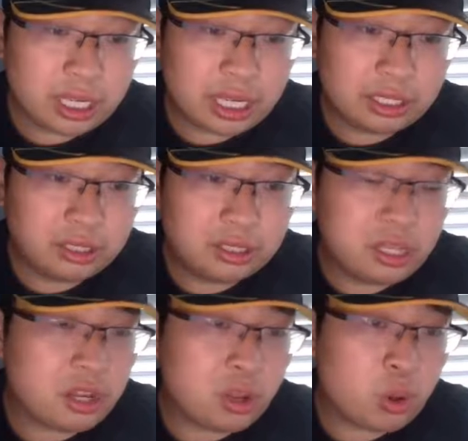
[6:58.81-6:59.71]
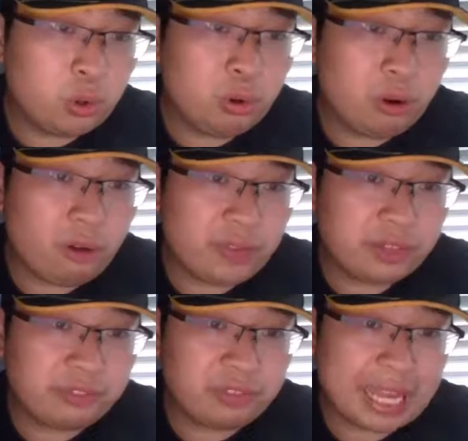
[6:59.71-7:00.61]
And this whole
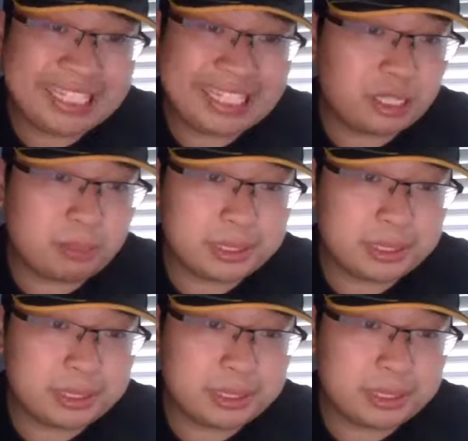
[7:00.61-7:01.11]
offensive line needs to